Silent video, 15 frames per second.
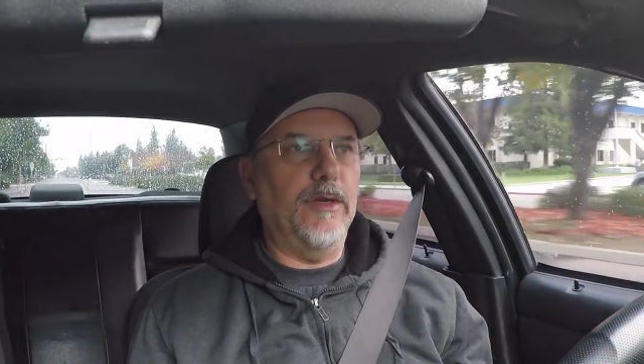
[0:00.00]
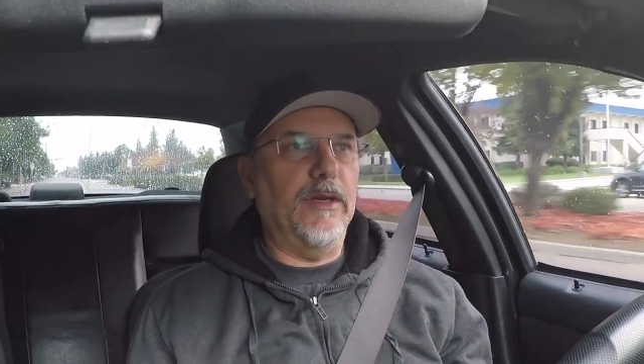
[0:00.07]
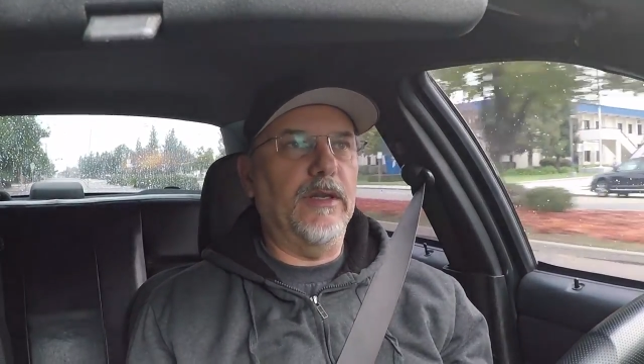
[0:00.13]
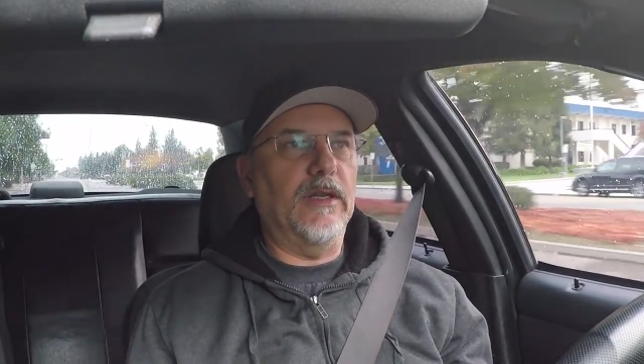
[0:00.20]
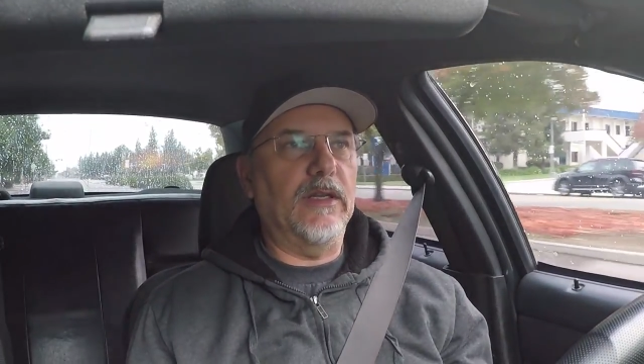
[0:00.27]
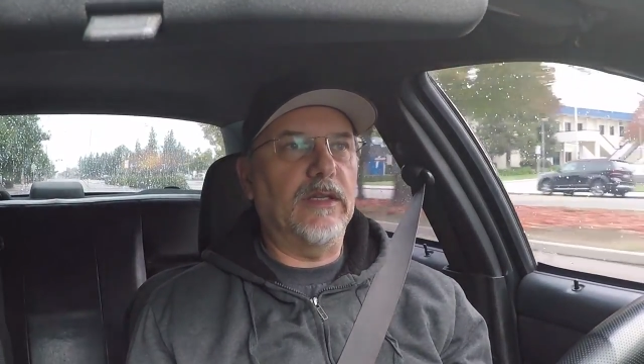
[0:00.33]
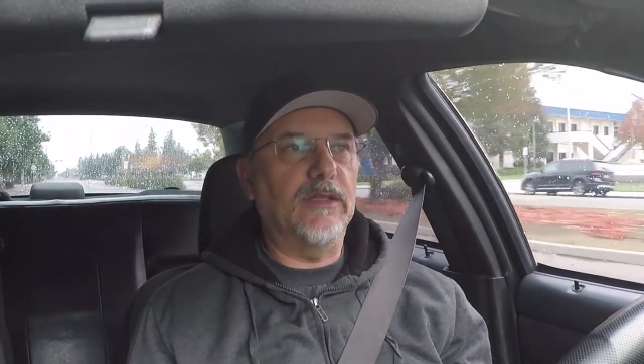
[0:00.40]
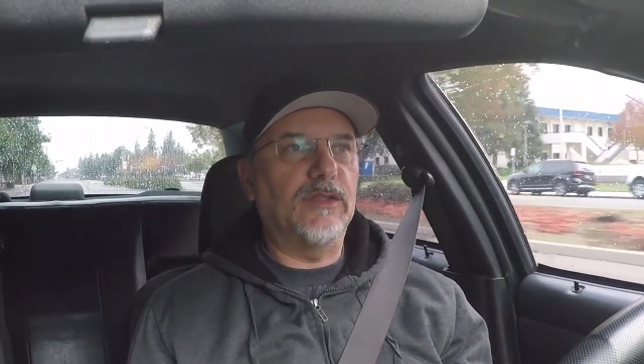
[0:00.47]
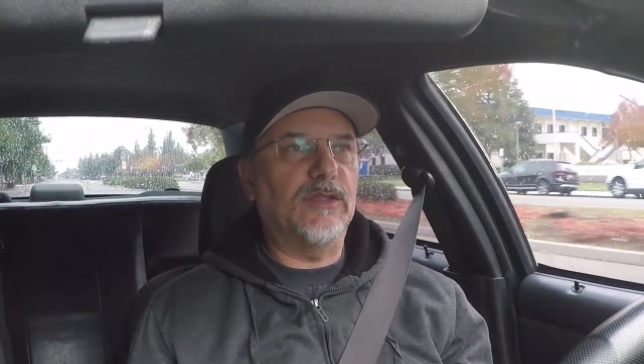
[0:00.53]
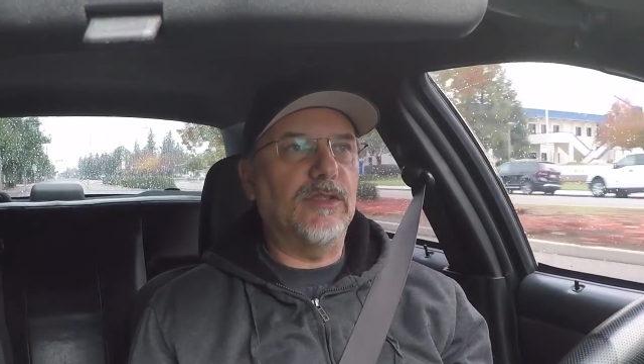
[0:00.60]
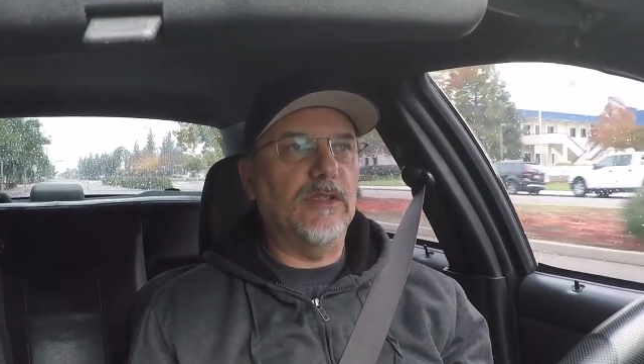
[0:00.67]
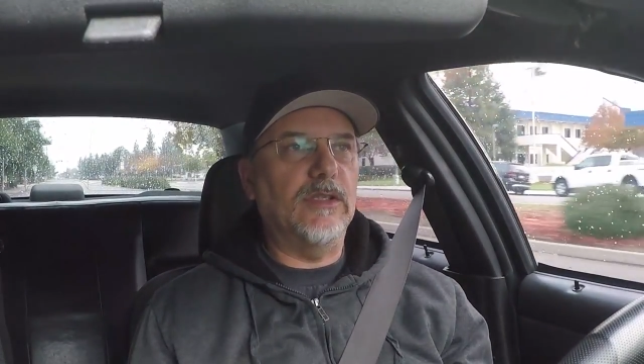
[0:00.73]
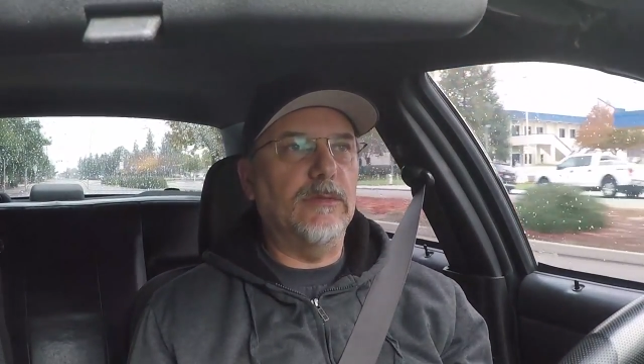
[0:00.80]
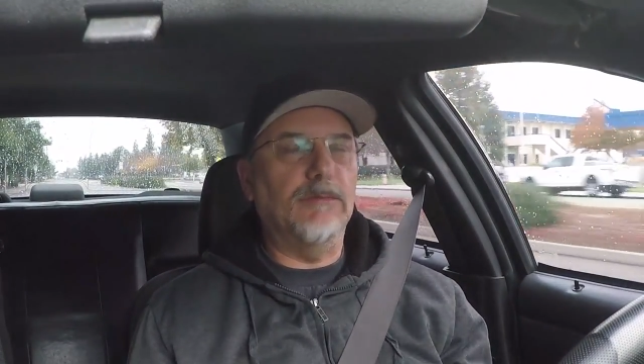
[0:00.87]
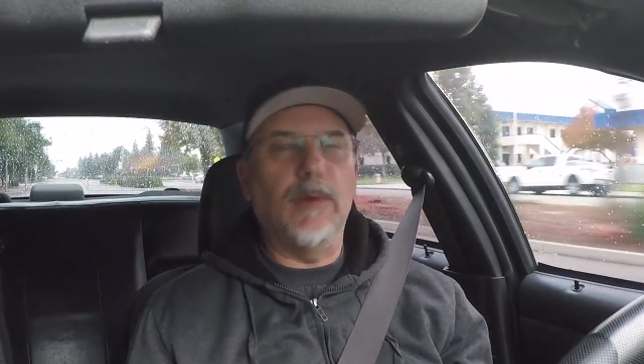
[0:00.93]
and I could
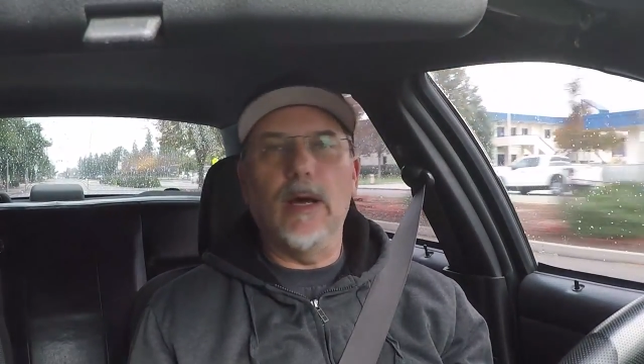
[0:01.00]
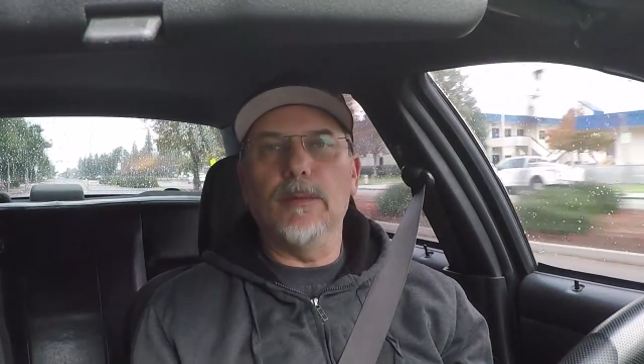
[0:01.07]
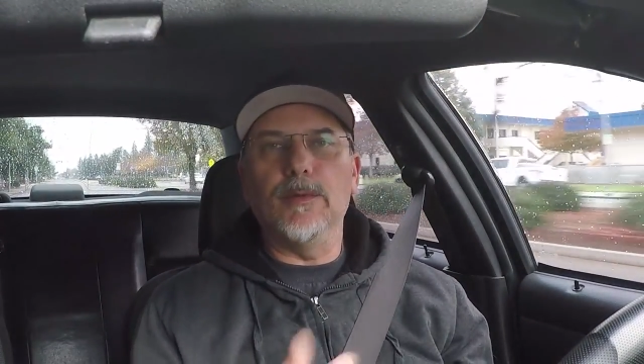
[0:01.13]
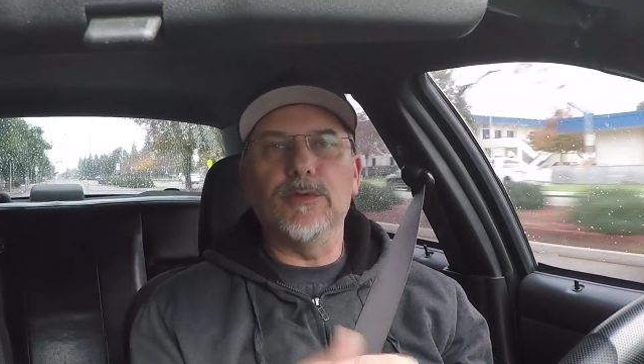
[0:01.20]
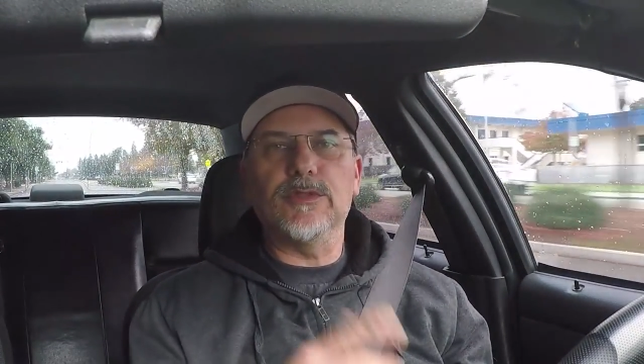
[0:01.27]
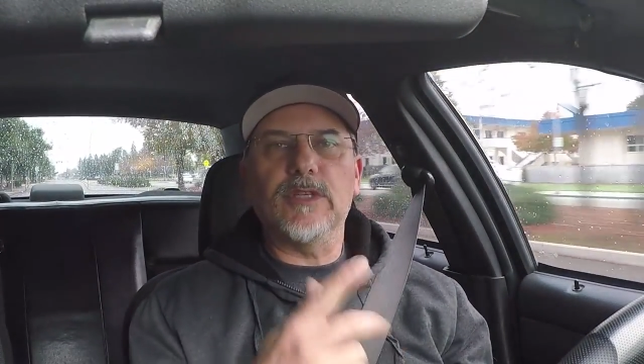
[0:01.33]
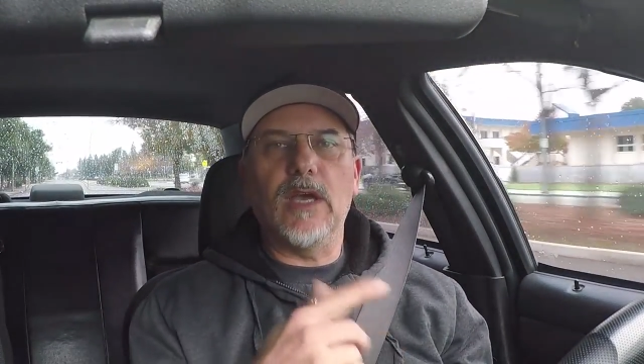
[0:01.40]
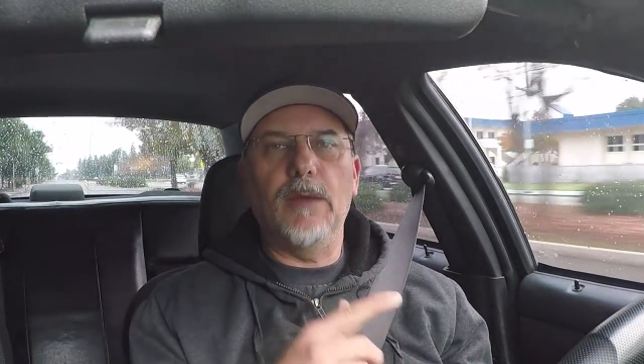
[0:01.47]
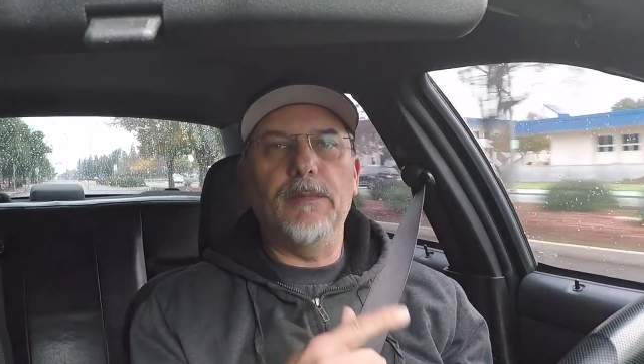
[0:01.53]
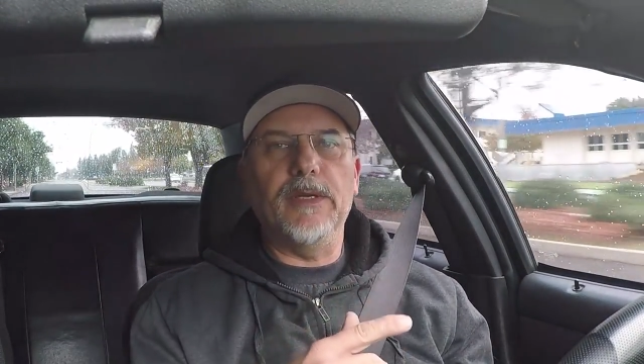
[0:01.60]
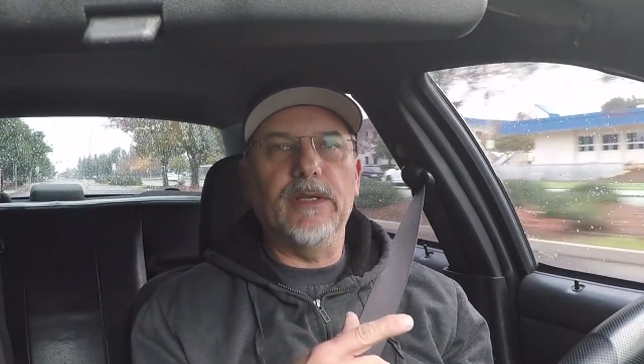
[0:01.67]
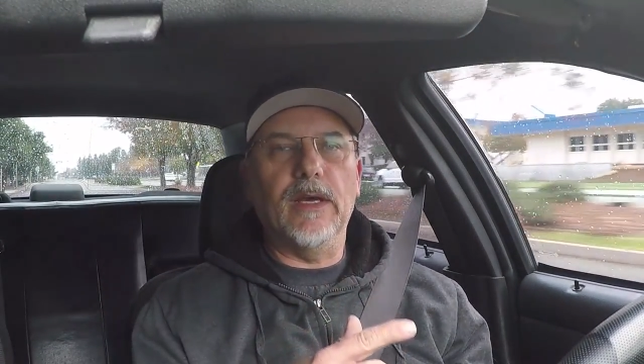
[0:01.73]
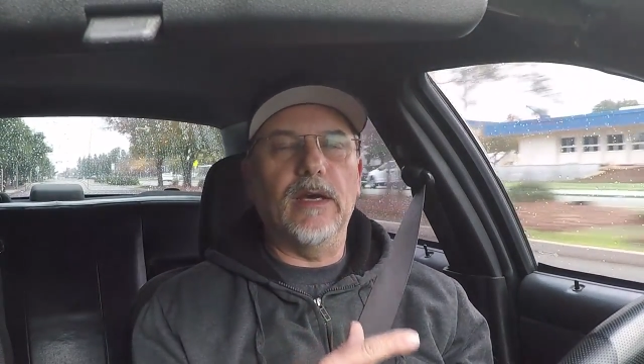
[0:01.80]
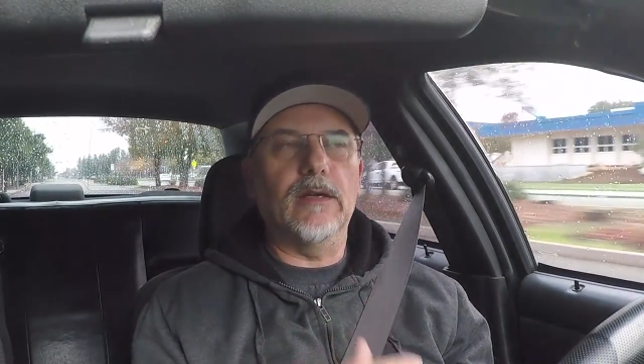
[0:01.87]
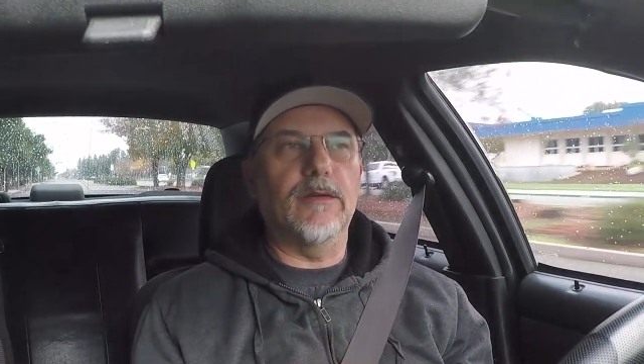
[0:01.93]
see bubbles
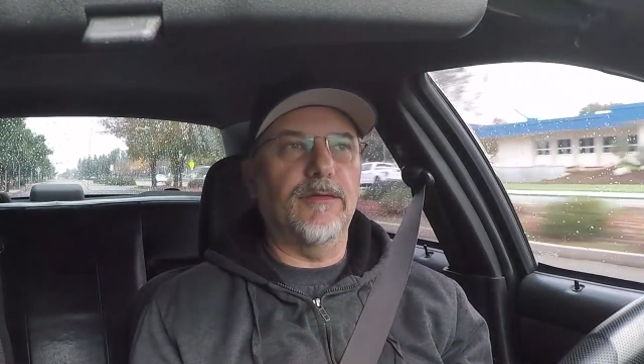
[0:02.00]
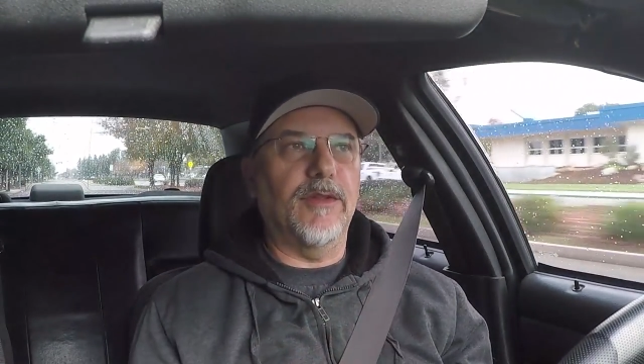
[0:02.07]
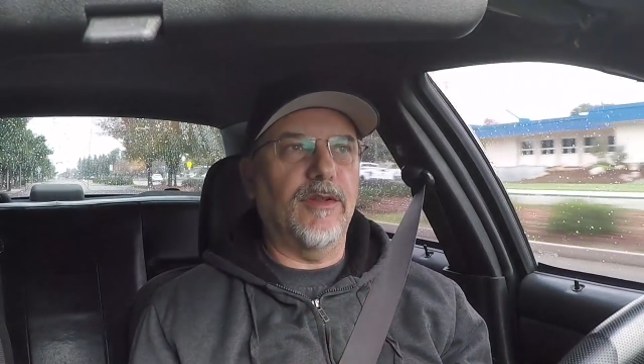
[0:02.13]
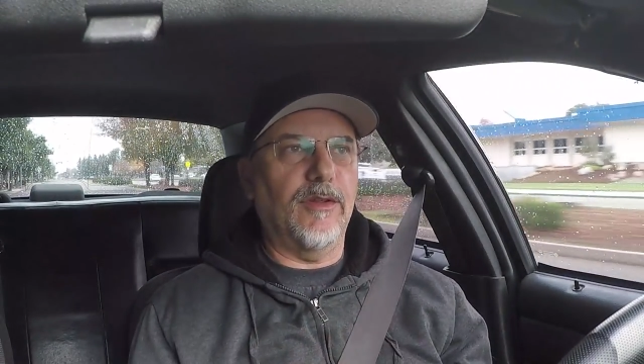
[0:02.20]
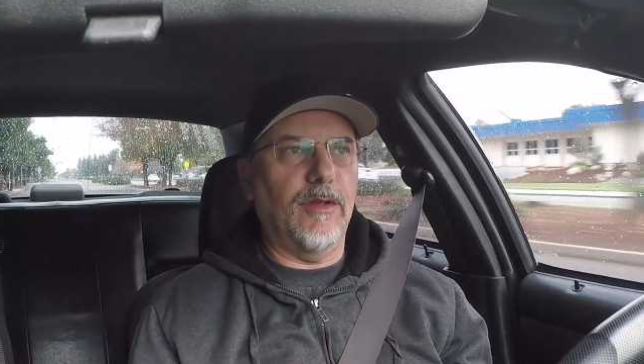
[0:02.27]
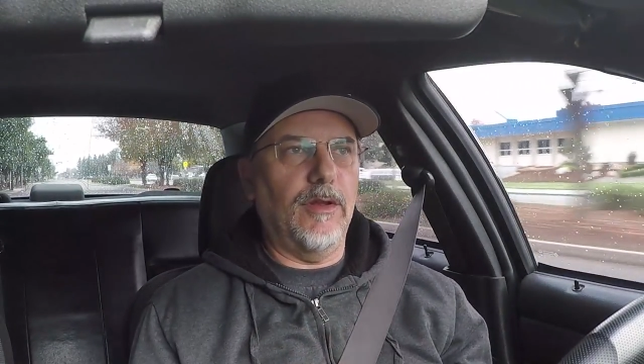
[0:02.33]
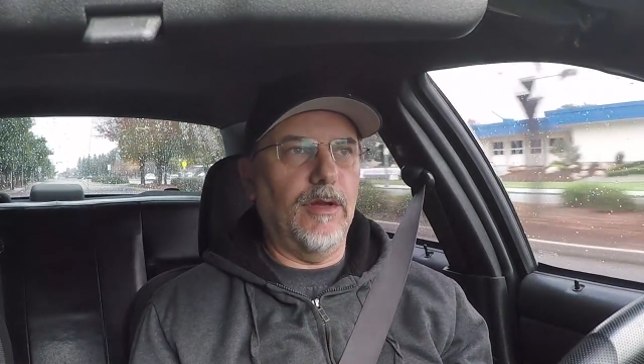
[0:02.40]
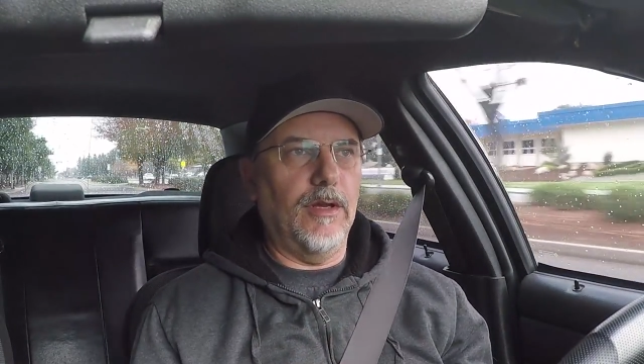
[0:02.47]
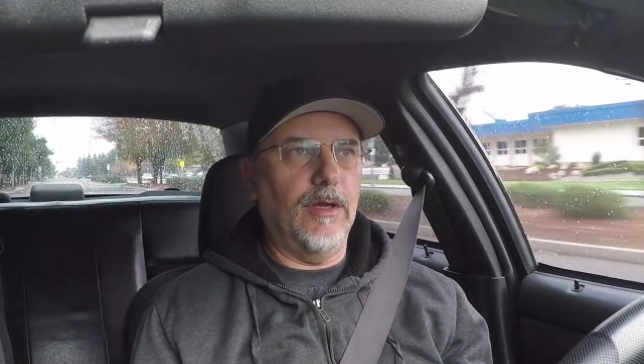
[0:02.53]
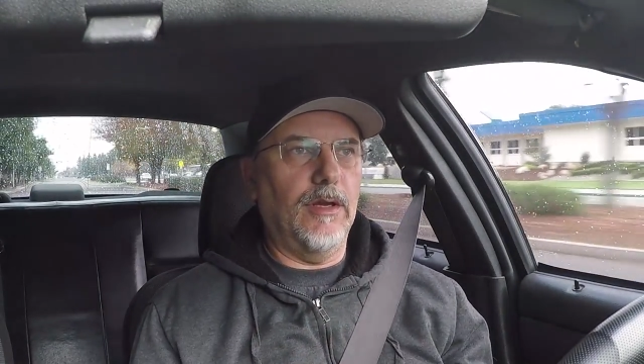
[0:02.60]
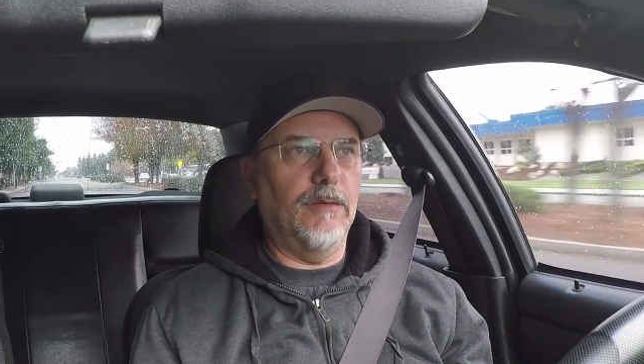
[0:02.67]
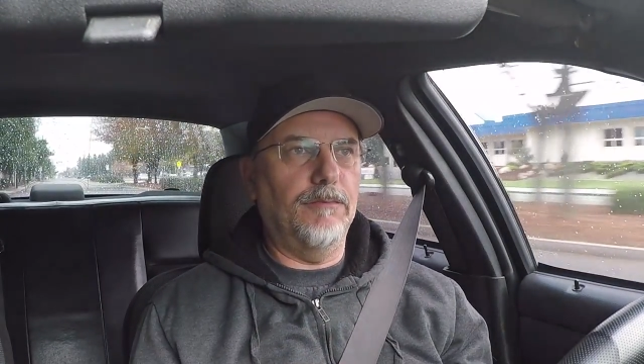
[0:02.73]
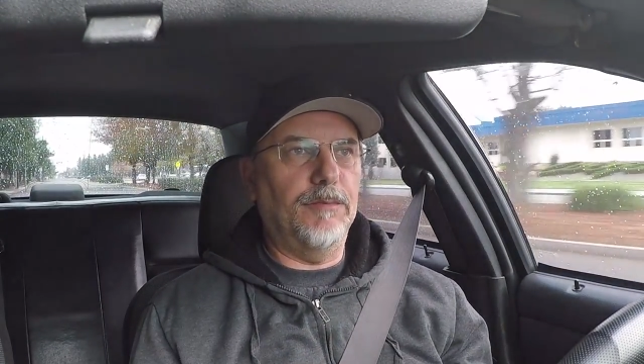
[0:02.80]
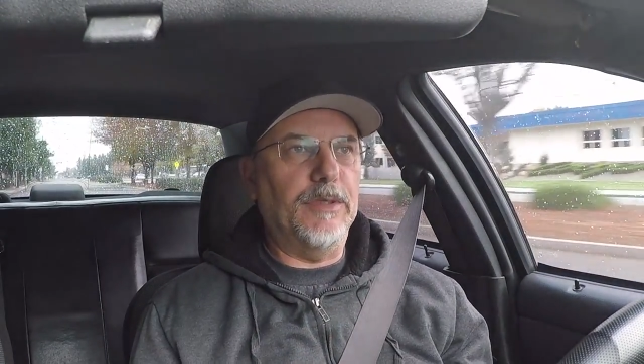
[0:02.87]
coming out of the uh,